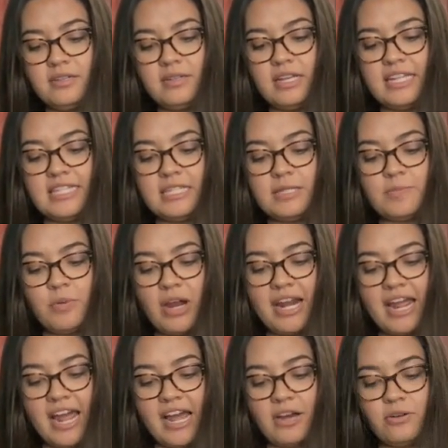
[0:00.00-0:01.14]
it's
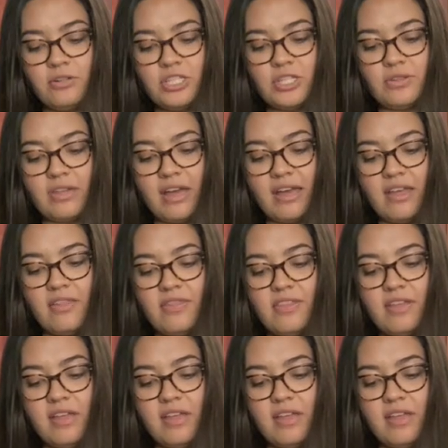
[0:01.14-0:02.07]
spread out so that